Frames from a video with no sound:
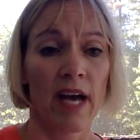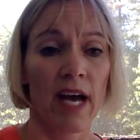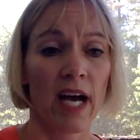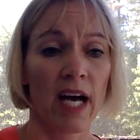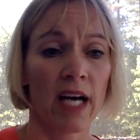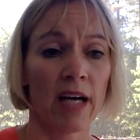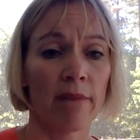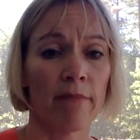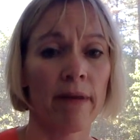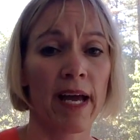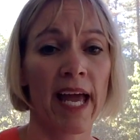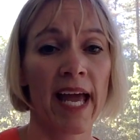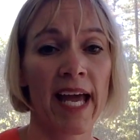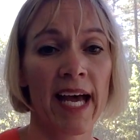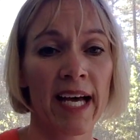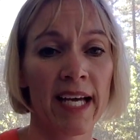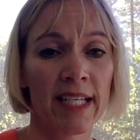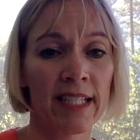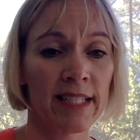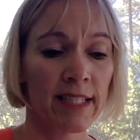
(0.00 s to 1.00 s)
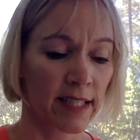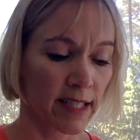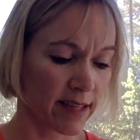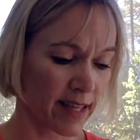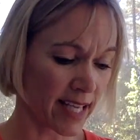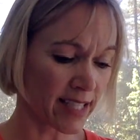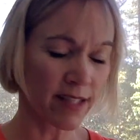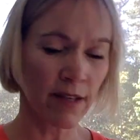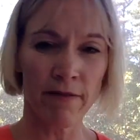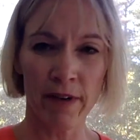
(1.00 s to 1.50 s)
And
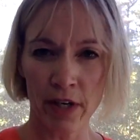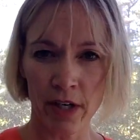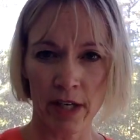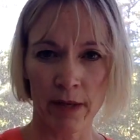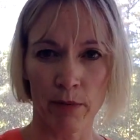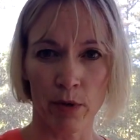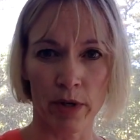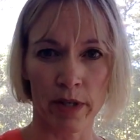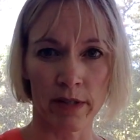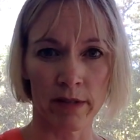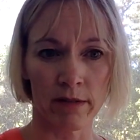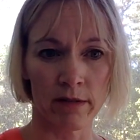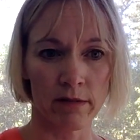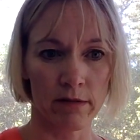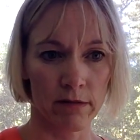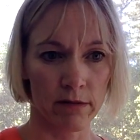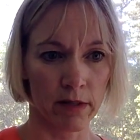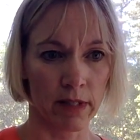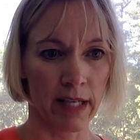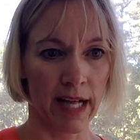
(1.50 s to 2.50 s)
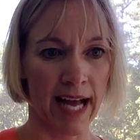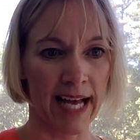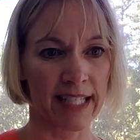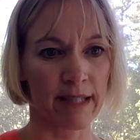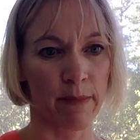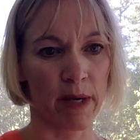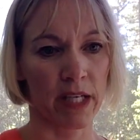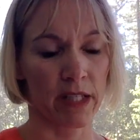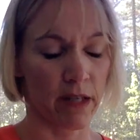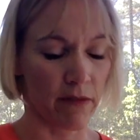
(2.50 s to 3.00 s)
that's a very important little
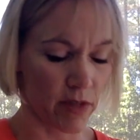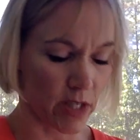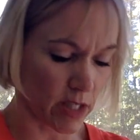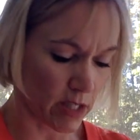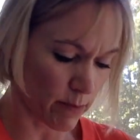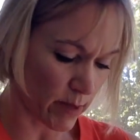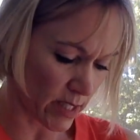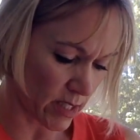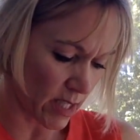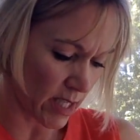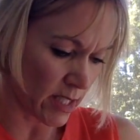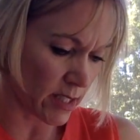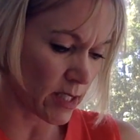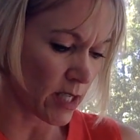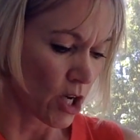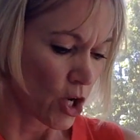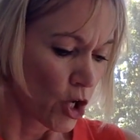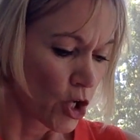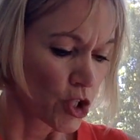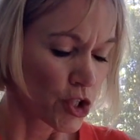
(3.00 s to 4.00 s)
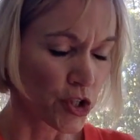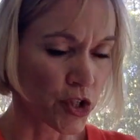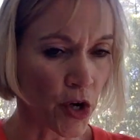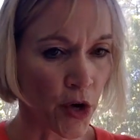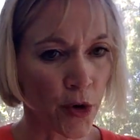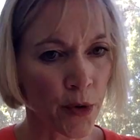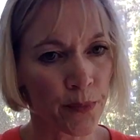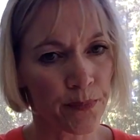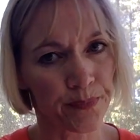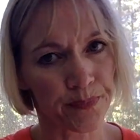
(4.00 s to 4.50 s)
aspect of this business.
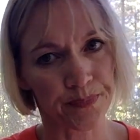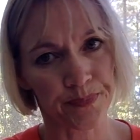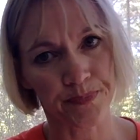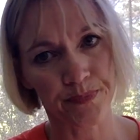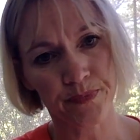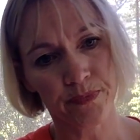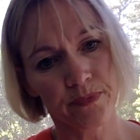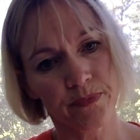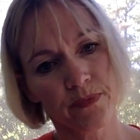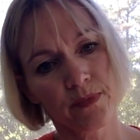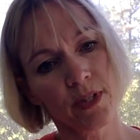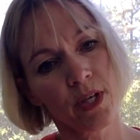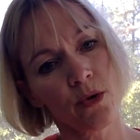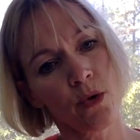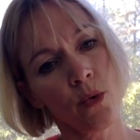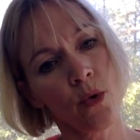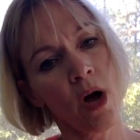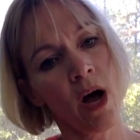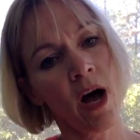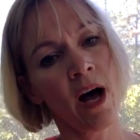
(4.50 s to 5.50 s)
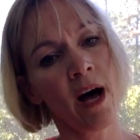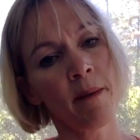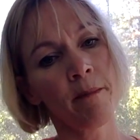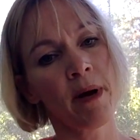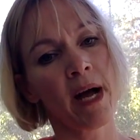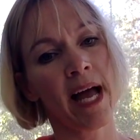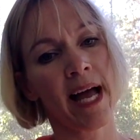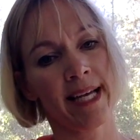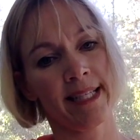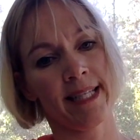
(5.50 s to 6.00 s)
So
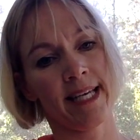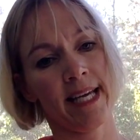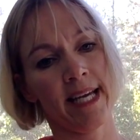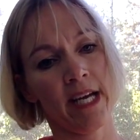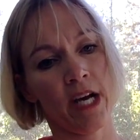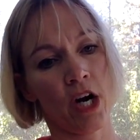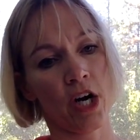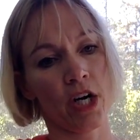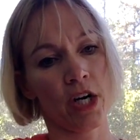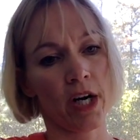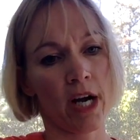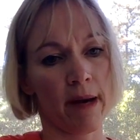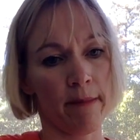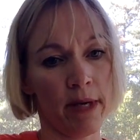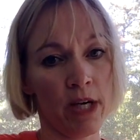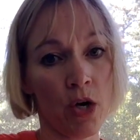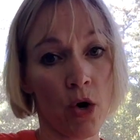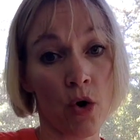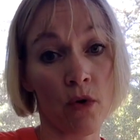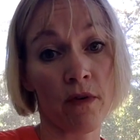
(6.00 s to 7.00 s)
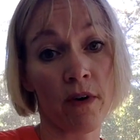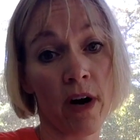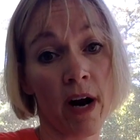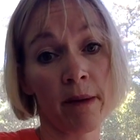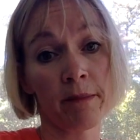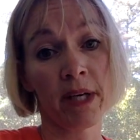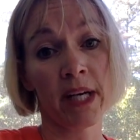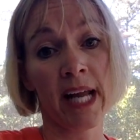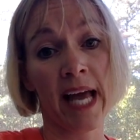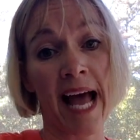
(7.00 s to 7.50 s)
as they are coming over,
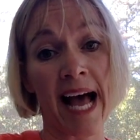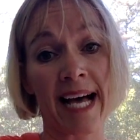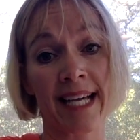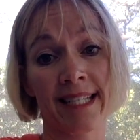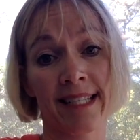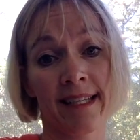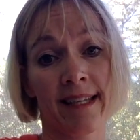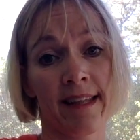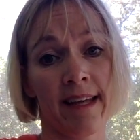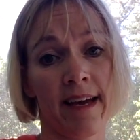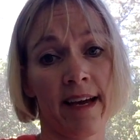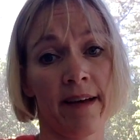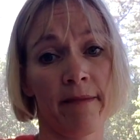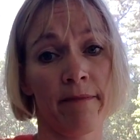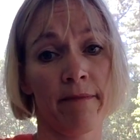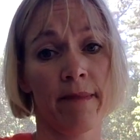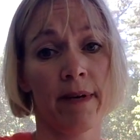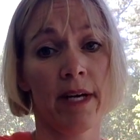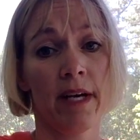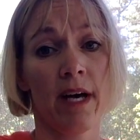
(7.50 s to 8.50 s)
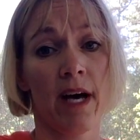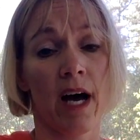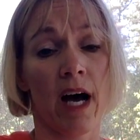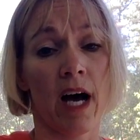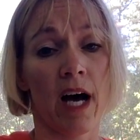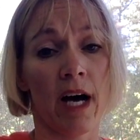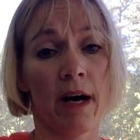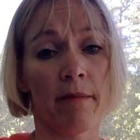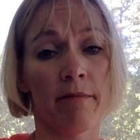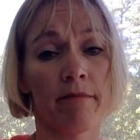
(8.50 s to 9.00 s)
I'm going to ask them,
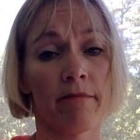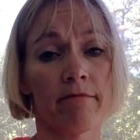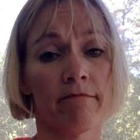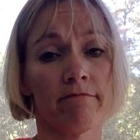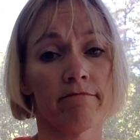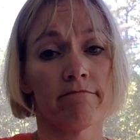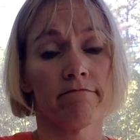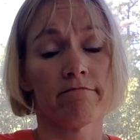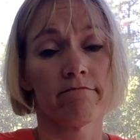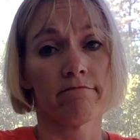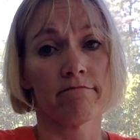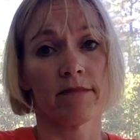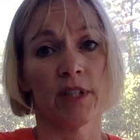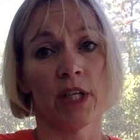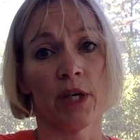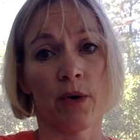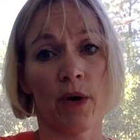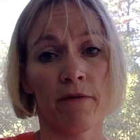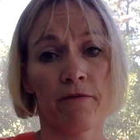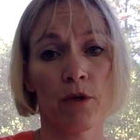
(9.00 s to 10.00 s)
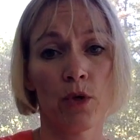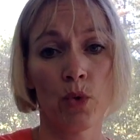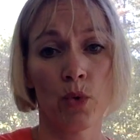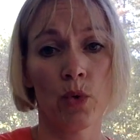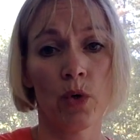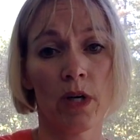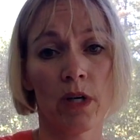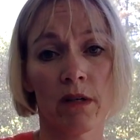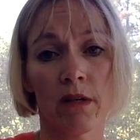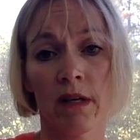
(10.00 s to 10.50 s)
a
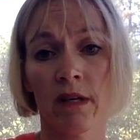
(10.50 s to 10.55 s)
few